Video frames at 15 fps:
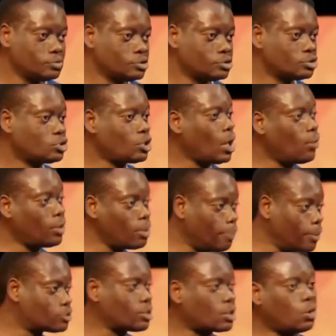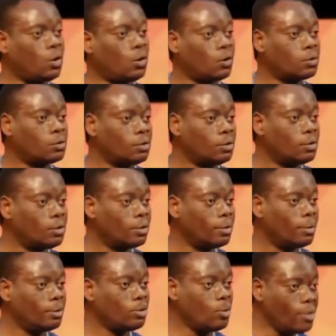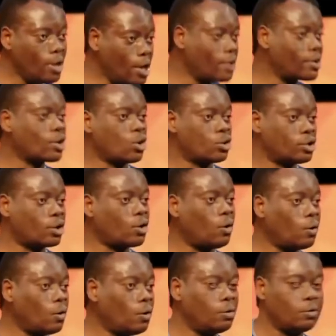so that when he picks a call, you'll be hearing on the call.